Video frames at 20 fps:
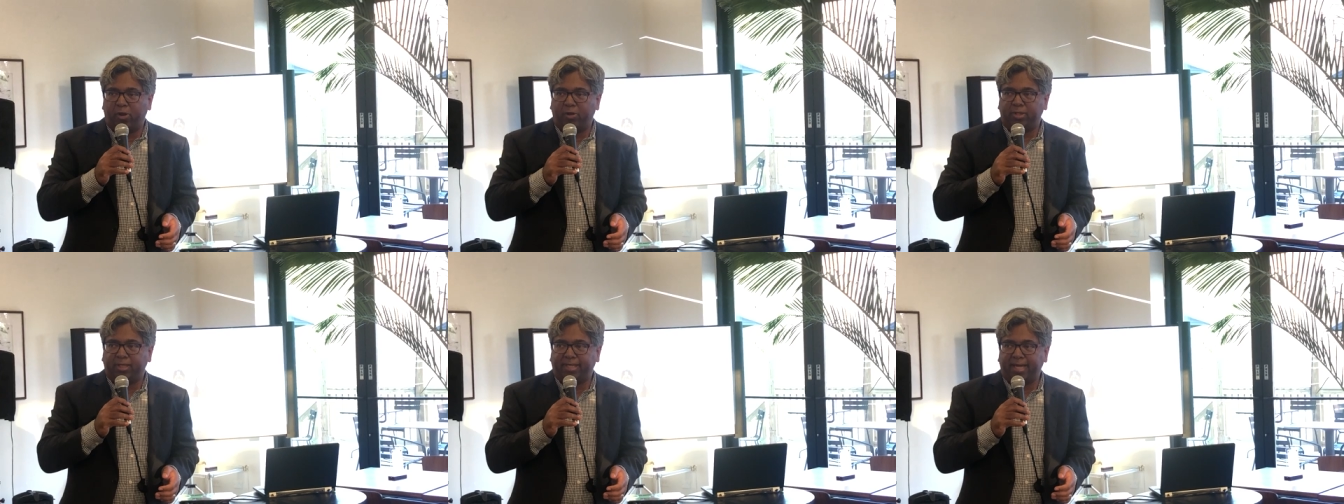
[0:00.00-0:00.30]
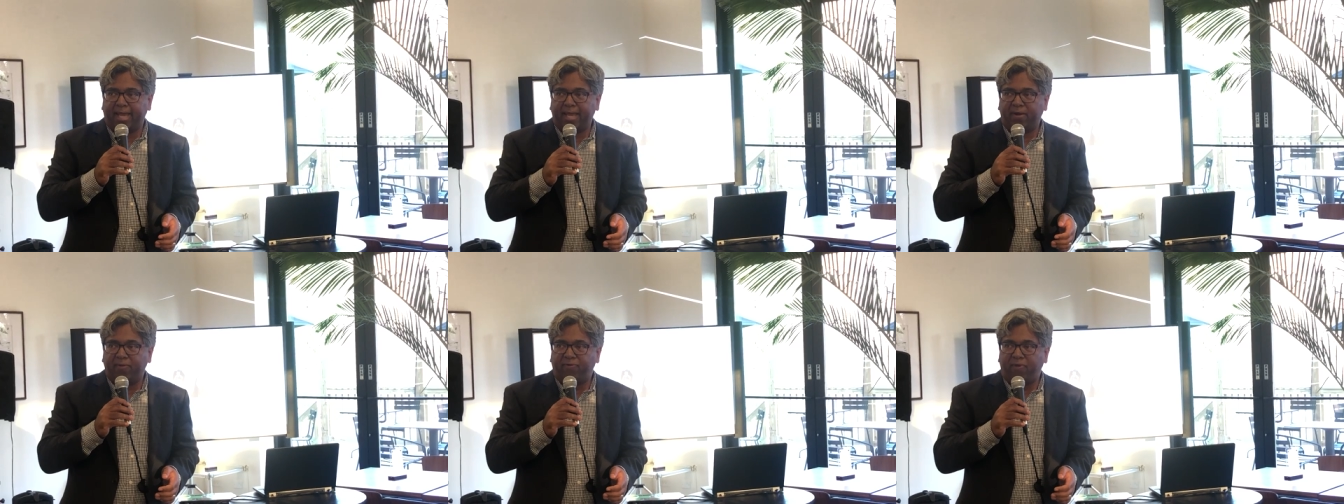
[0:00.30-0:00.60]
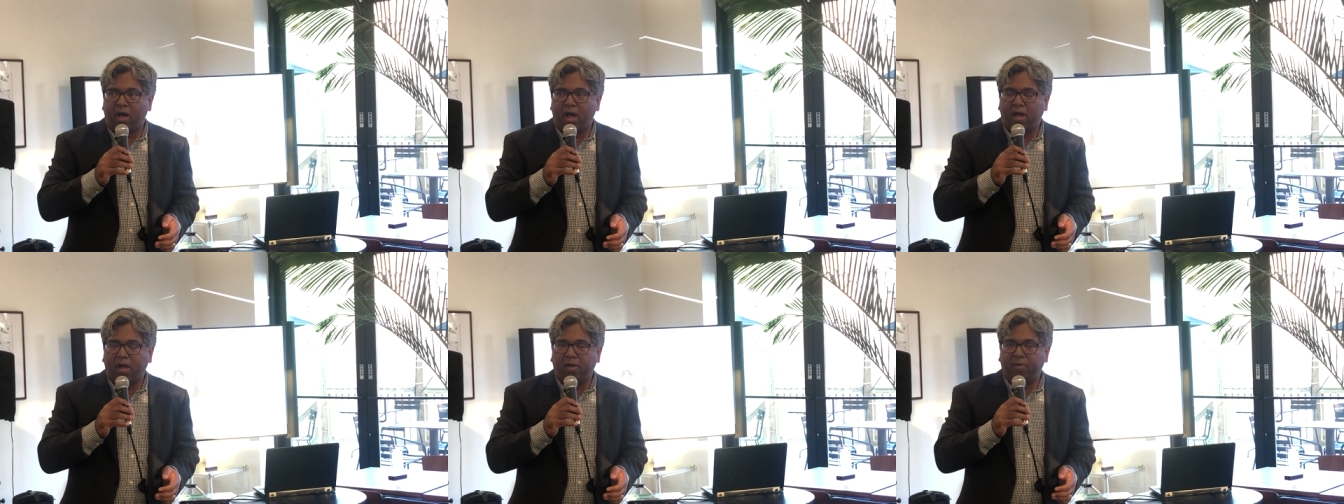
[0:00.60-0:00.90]
stay
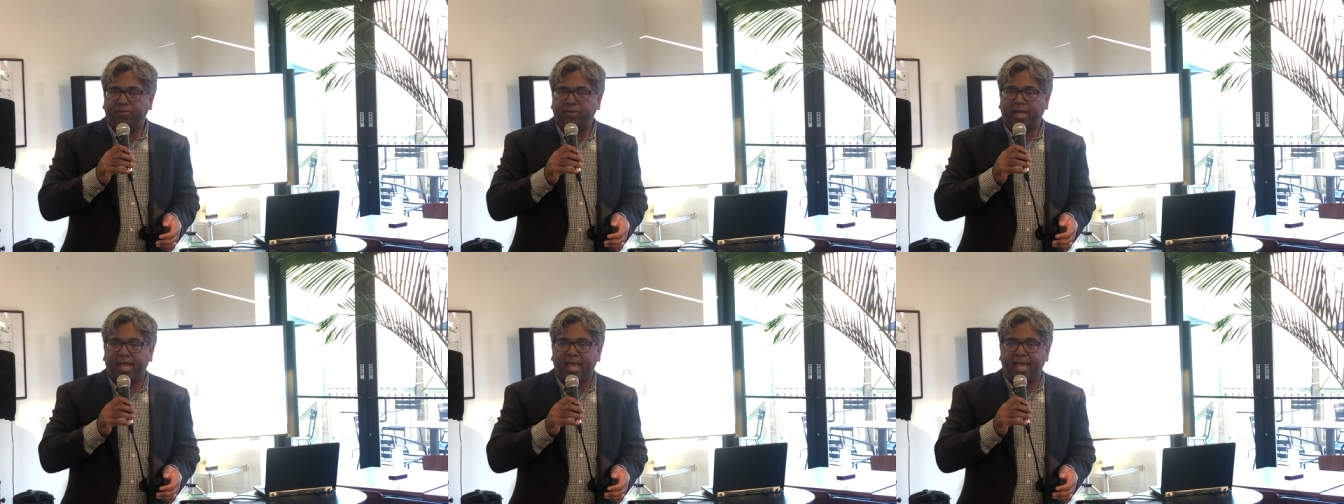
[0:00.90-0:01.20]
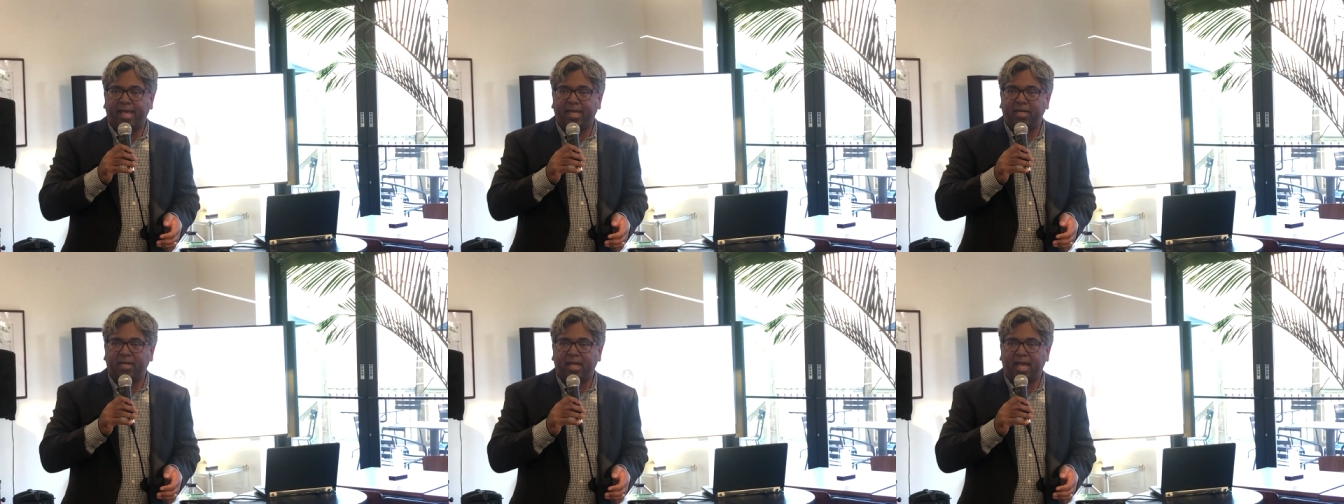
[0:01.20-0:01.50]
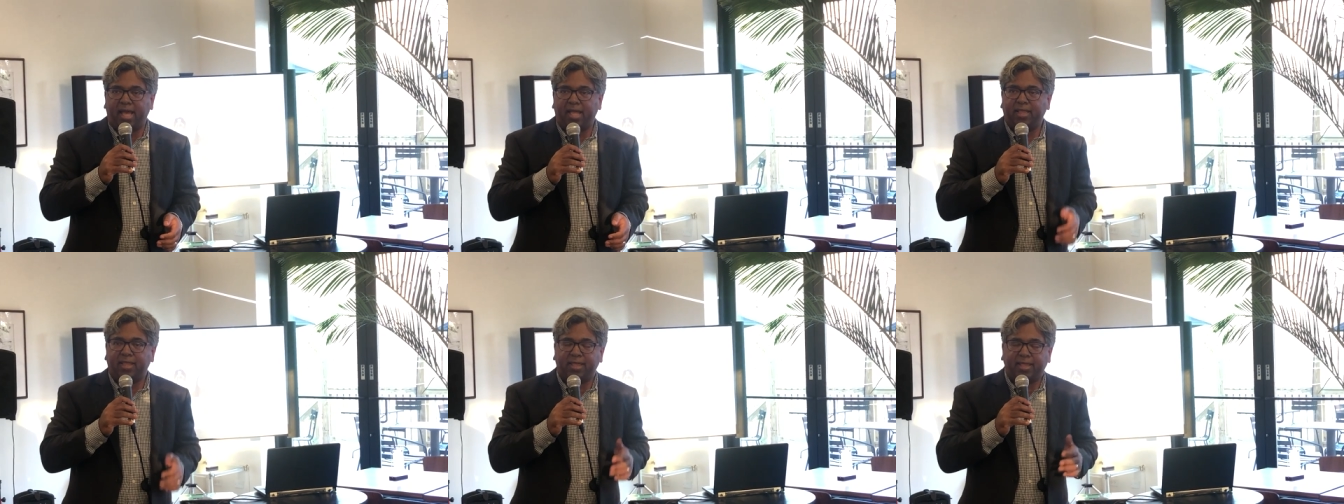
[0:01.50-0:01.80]
involved, and
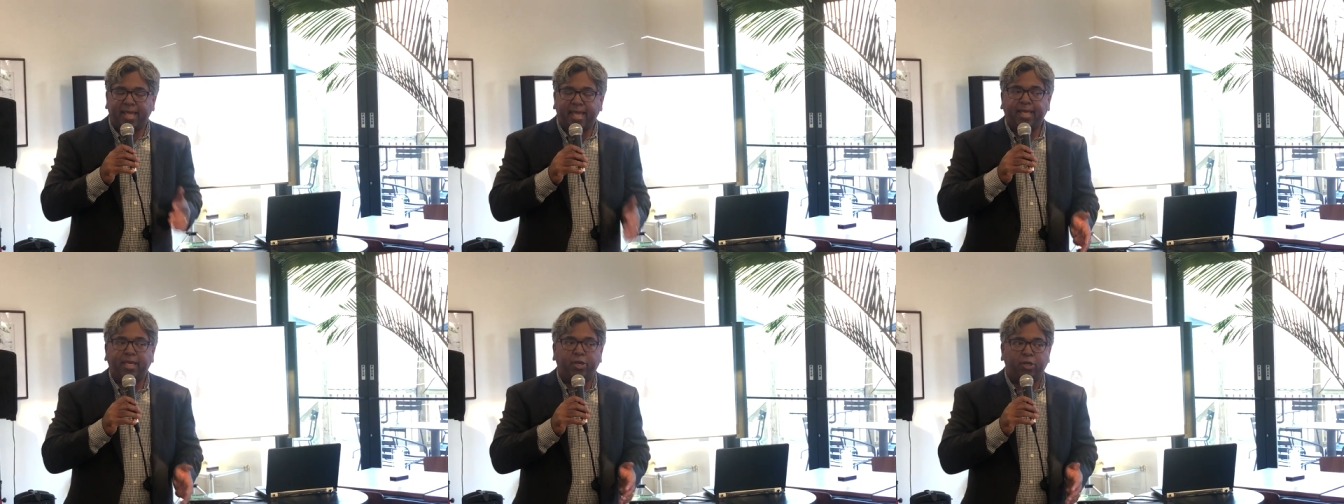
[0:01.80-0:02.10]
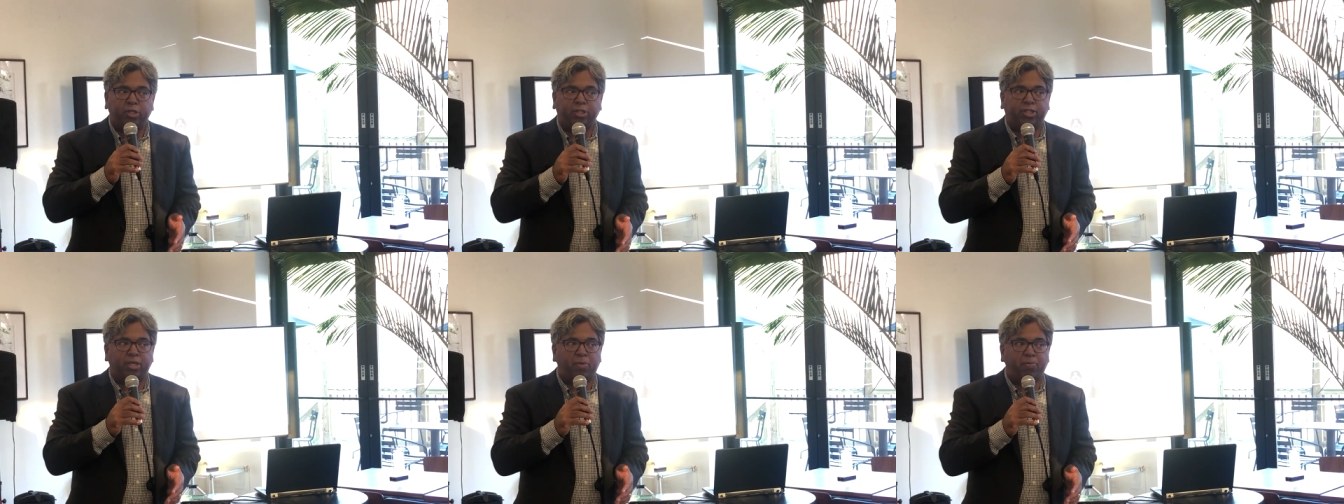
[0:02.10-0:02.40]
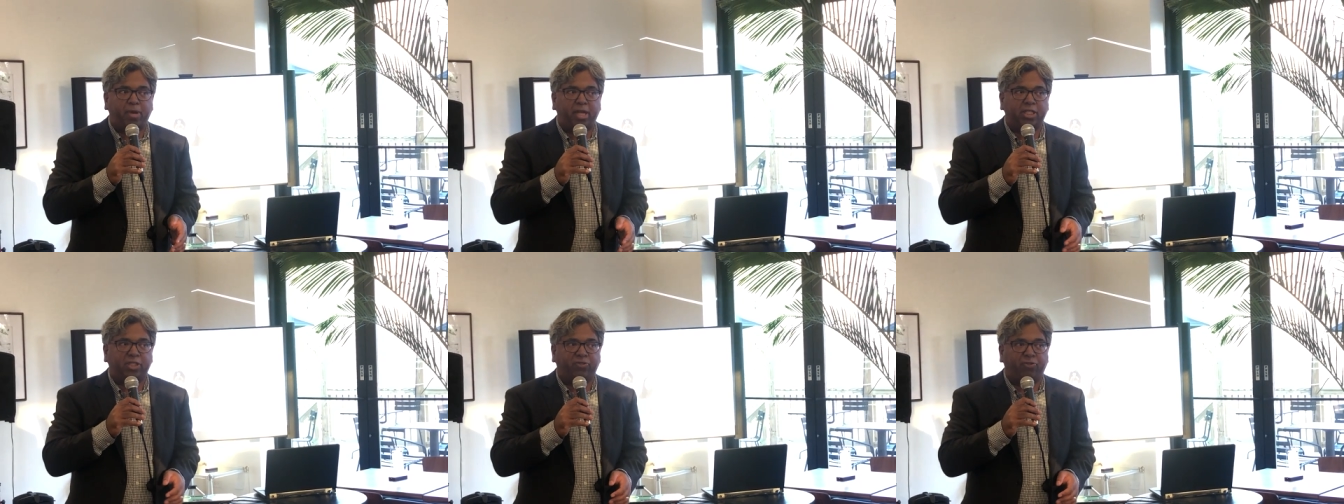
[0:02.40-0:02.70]
thank you so
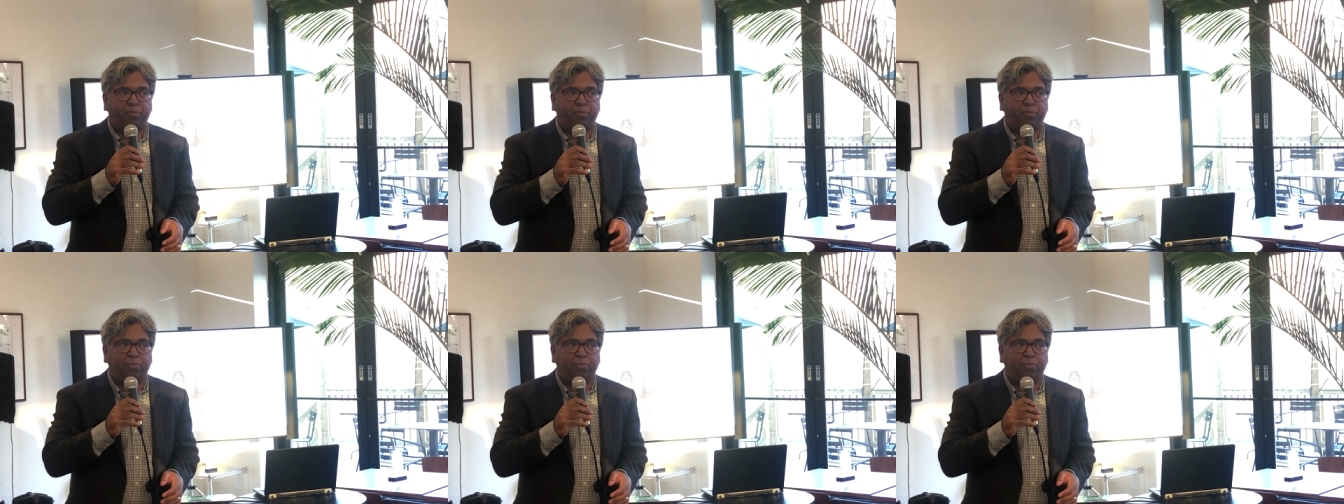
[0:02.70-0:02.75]
much